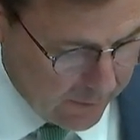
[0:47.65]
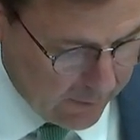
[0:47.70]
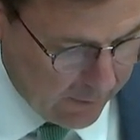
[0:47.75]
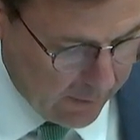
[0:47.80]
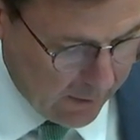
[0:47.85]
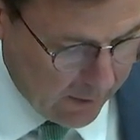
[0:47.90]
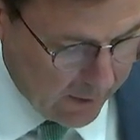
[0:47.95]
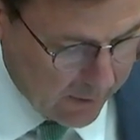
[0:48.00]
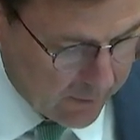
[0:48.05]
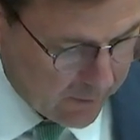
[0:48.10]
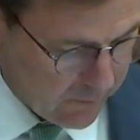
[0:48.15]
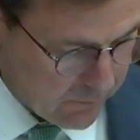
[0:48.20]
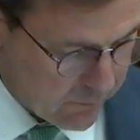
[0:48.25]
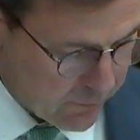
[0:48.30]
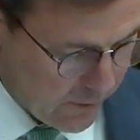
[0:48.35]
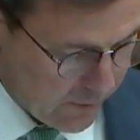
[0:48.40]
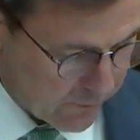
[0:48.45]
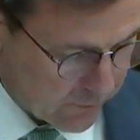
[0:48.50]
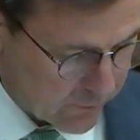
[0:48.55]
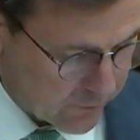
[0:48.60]
a
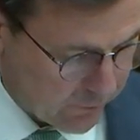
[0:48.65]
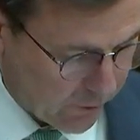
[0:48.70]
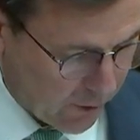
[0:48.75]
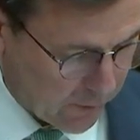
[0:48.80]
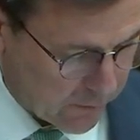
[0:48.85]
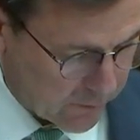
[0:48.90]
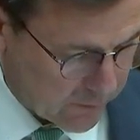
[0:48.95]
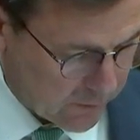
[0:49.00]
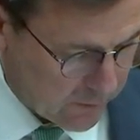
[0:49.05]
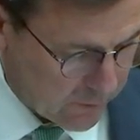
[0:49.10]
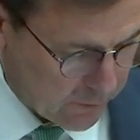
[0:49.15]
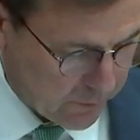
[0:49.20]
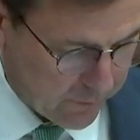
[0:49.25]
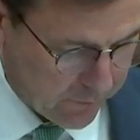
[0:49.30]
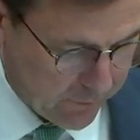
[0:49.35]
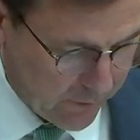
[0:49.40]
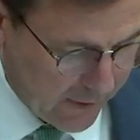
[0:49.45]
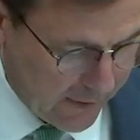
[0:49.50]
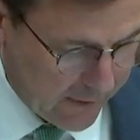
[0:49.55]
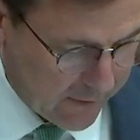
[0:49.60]
non-preference pharmacy, could
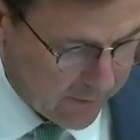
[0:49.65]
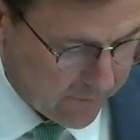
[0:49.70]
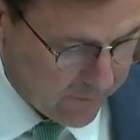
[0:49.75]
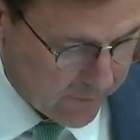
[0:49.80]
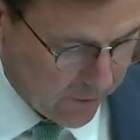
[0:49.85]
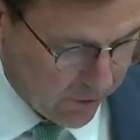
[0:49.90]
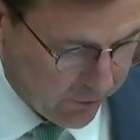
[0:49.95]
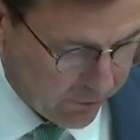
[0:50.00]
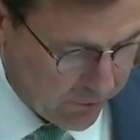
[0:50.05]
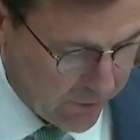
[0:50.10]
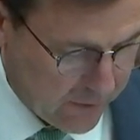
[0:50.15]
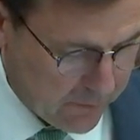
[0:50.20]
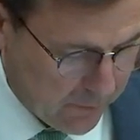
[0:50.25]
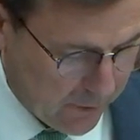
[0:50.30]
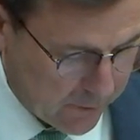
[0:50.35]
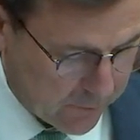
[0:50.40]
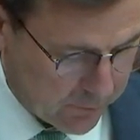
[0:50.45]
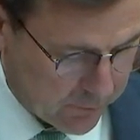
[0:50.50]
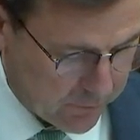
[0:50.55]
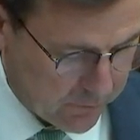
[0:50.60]
provide the
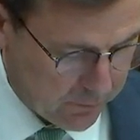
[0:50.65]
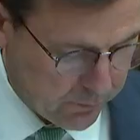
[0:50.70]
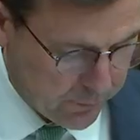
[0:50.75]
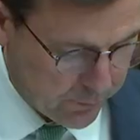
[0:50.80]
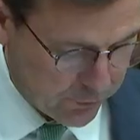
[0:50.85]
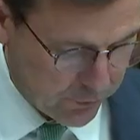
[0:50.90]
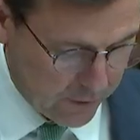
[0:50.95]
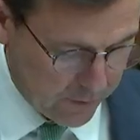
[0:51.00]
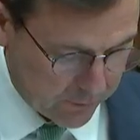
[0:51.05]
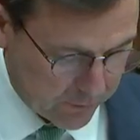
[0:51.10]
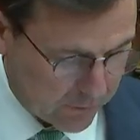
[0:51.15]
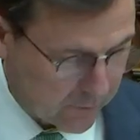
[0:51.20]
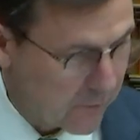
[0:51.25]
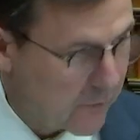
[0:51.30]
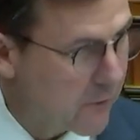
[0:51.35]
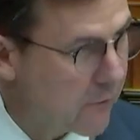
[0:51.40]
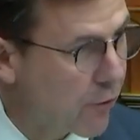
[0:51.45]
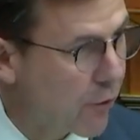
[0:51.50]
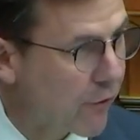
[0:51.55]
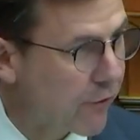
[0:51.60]
3-month
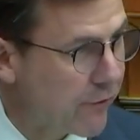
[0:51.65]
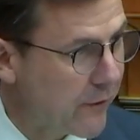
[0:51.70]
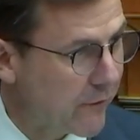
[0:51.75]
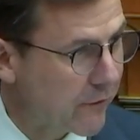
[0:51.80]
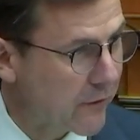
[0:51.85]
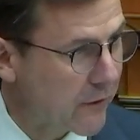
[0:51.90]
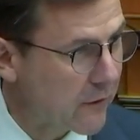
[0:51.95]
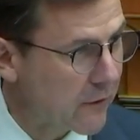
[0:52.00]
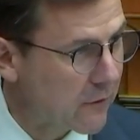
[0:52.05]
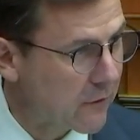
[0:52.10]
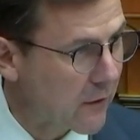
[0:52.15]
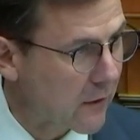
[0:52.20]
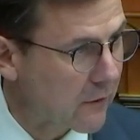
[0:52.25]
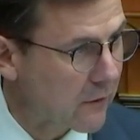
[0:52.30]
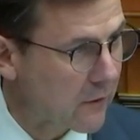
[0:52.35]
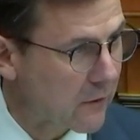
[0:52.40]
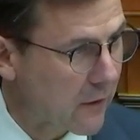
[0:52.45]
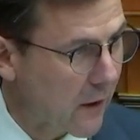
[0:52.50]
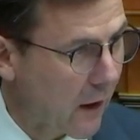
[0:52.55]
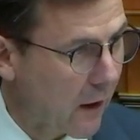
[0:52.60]
prescription for
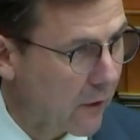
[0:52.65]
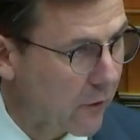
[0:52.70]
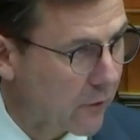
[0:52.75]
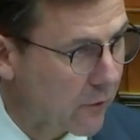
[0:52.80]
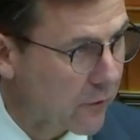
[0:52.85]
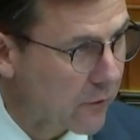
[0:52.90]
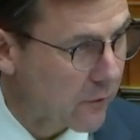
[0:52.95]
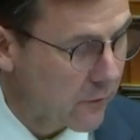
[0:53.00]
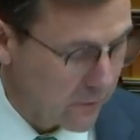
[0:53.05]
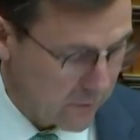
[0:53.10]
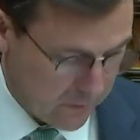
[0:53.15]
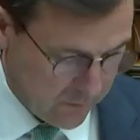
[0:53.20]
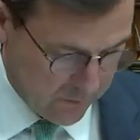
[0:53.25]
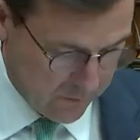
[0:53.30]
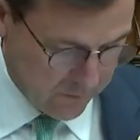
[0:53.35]
$56.